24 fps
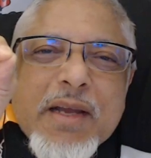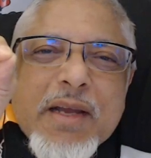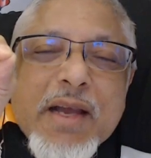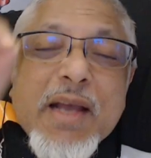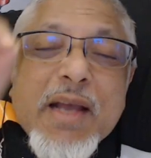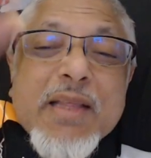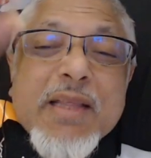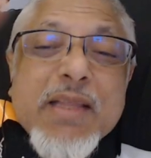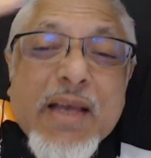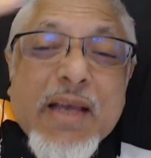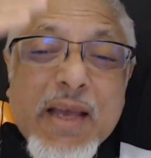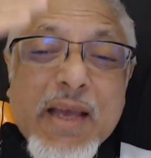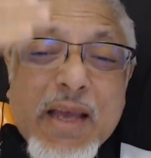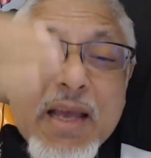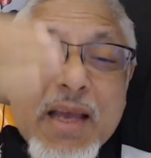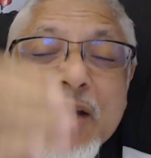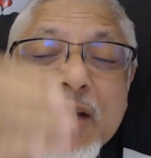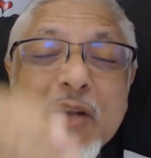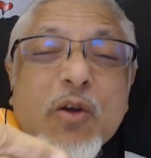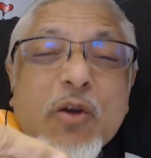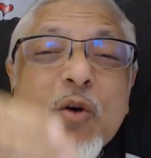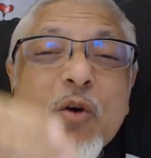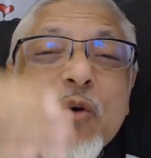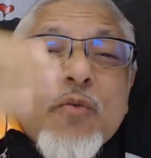at the
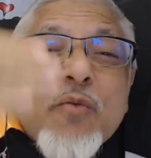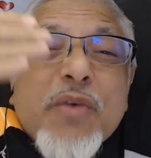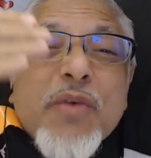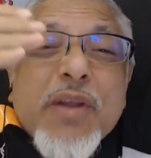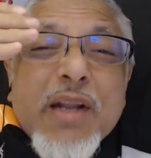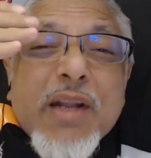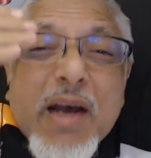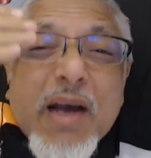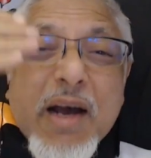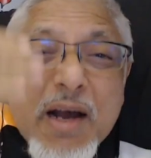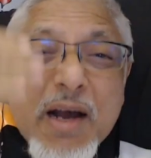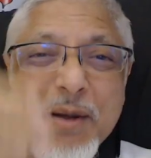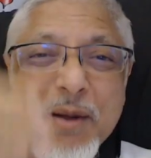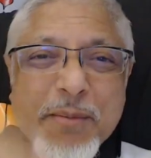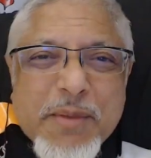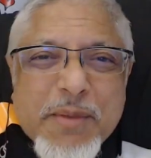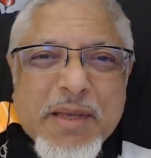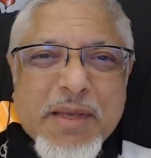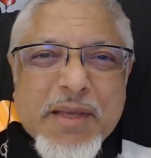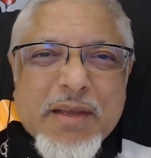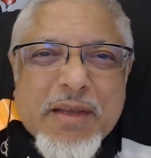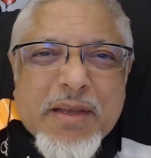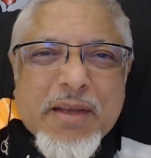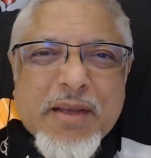head of an
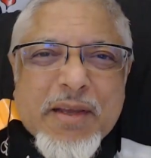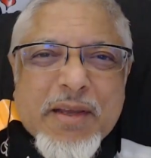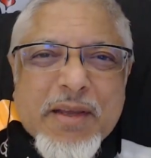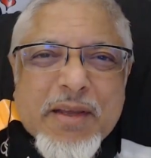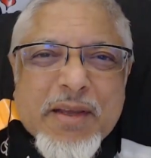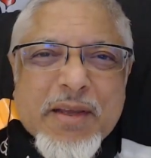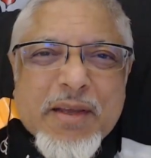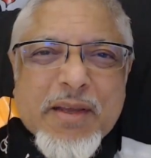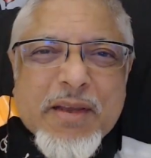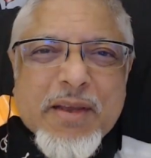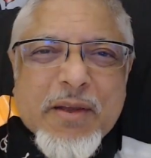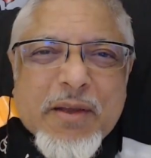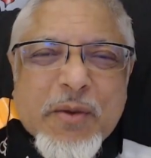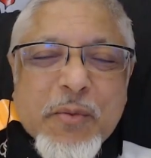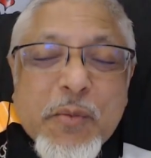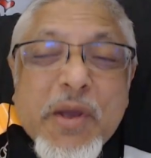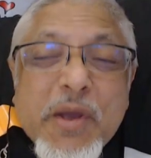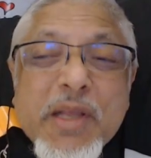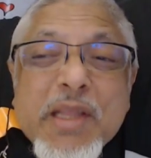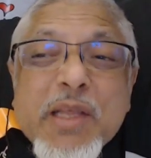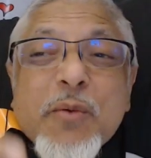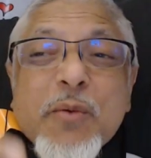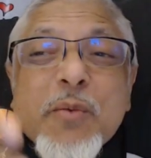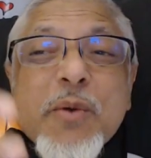army
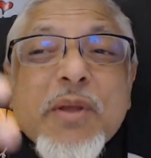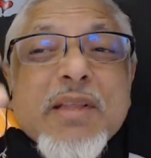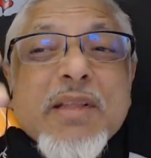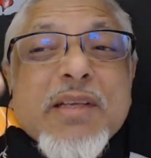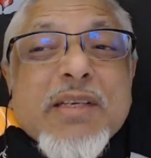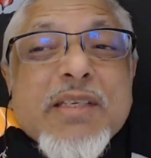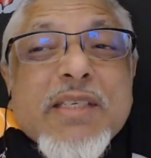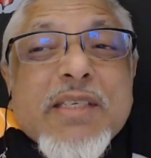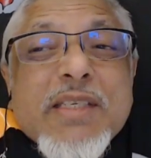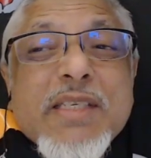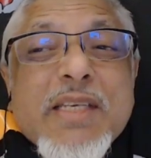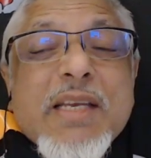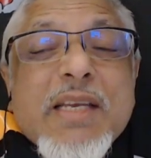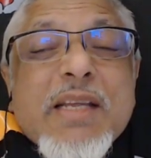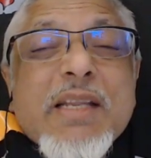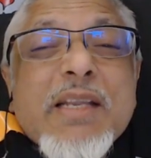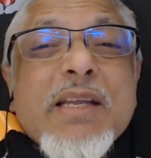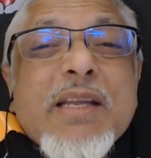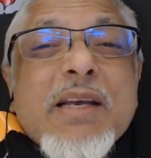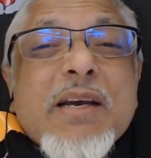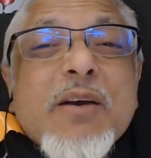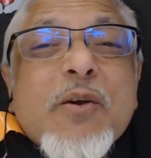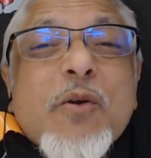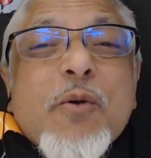where there were the
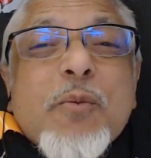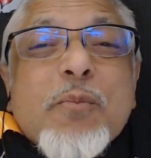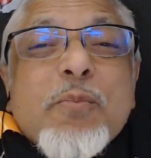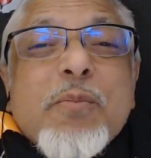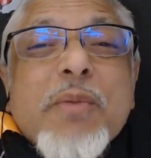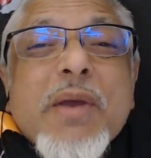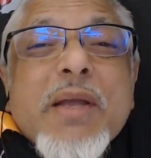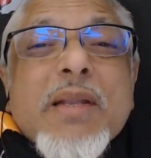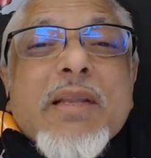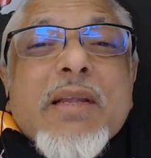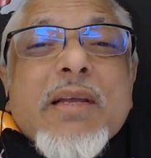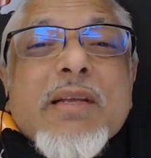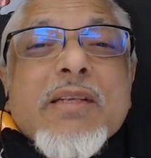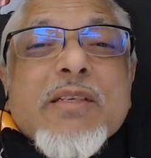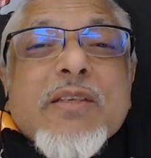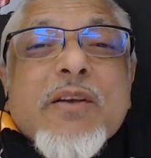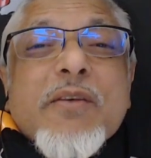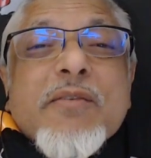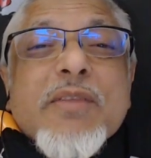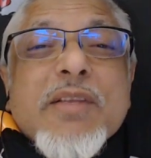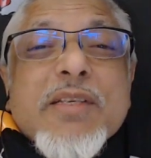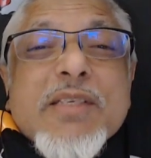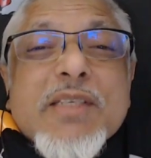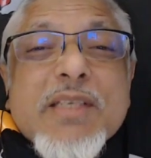senior companions
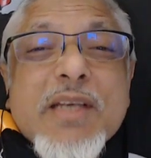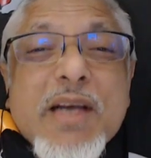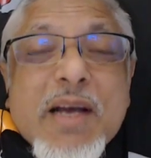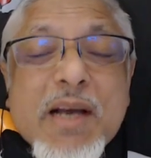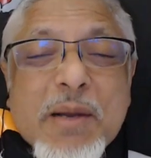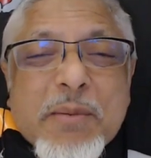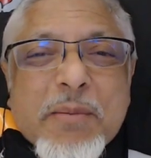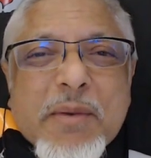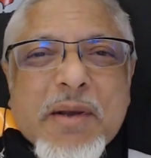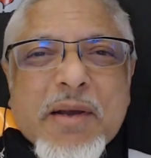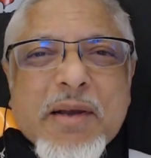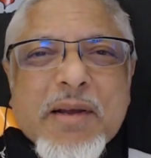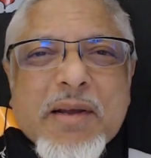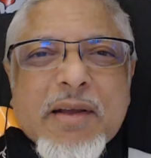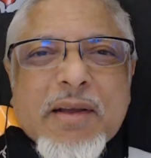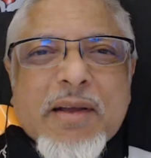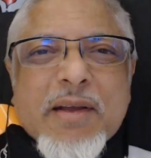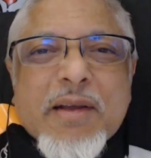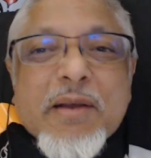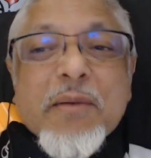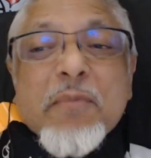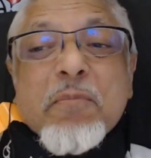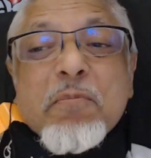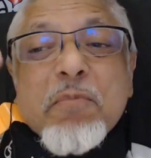of the Sahaba
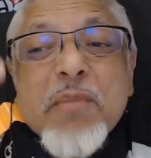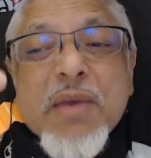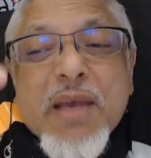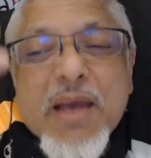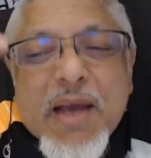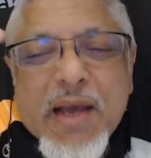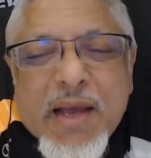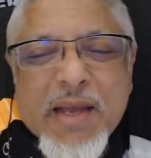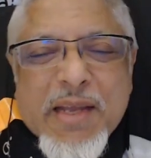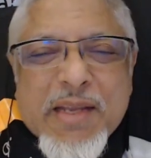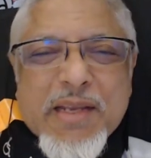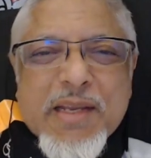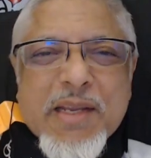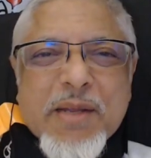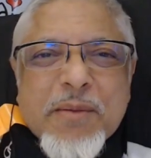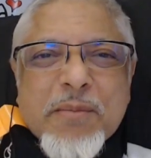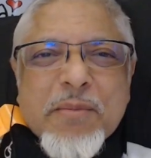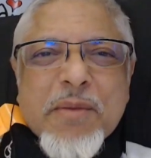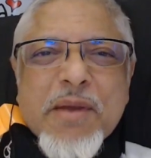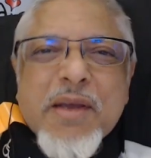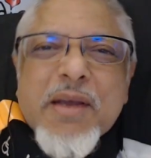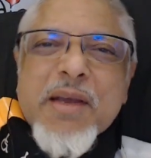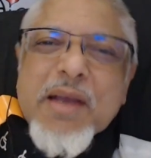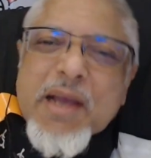behind
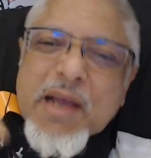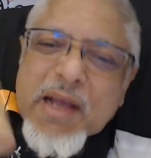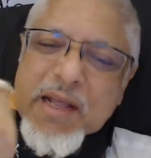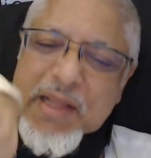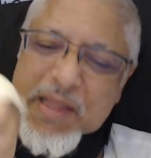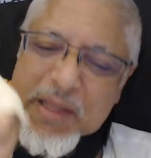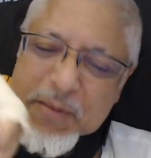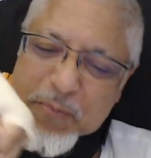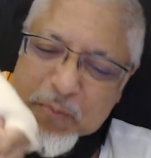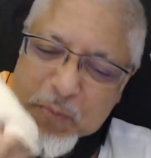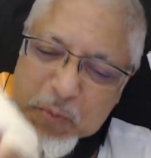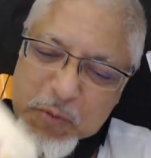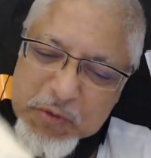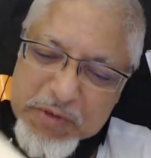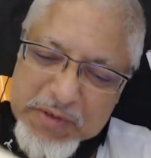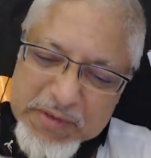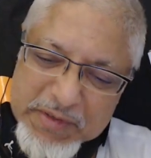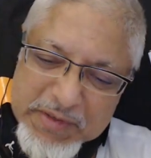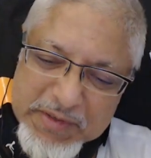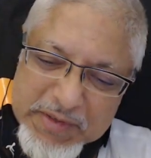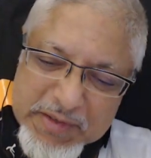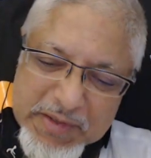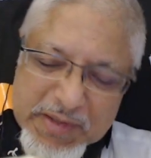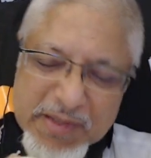him, and they put
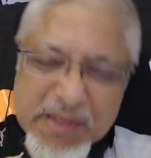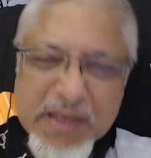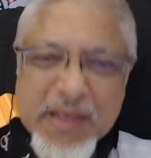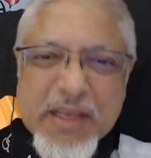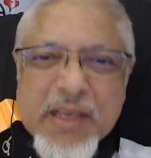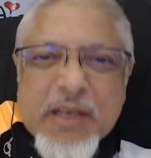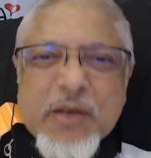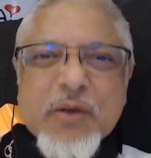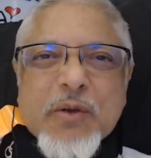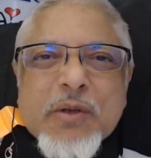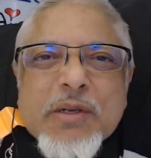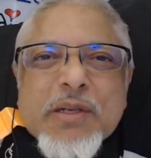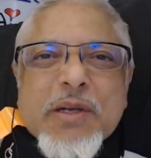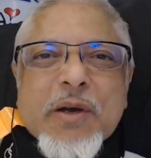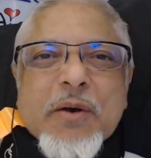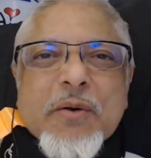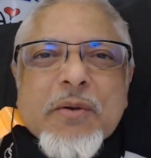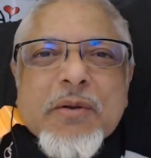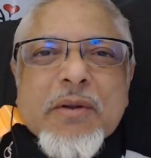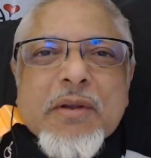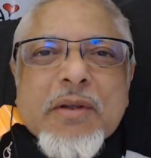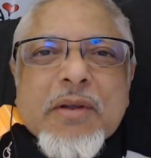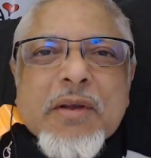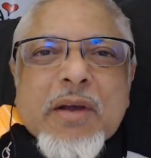the ego
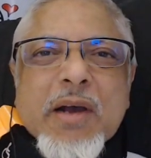down.